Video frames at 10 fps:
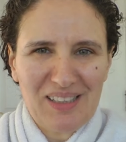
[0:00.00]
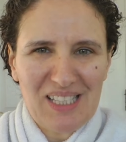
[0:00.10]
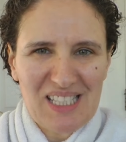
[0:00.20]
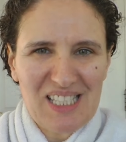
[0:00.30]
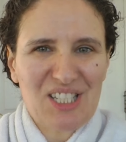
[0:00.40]

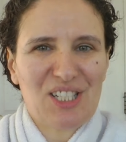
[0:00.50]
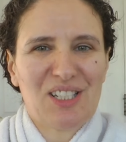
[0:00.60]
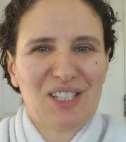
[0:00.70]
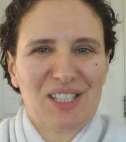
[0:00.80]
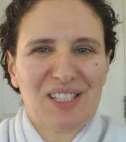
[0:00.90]

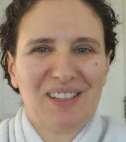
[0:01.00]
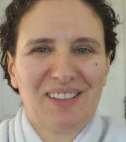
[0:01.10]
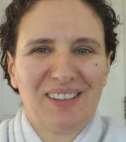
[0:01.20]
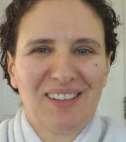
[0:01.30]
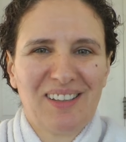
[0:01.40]
decisions
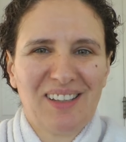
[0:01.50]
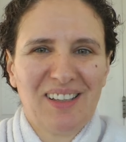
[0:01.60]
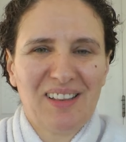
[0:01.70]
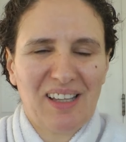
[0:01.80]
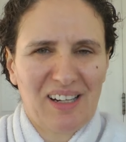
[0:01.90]

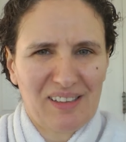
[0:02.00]
that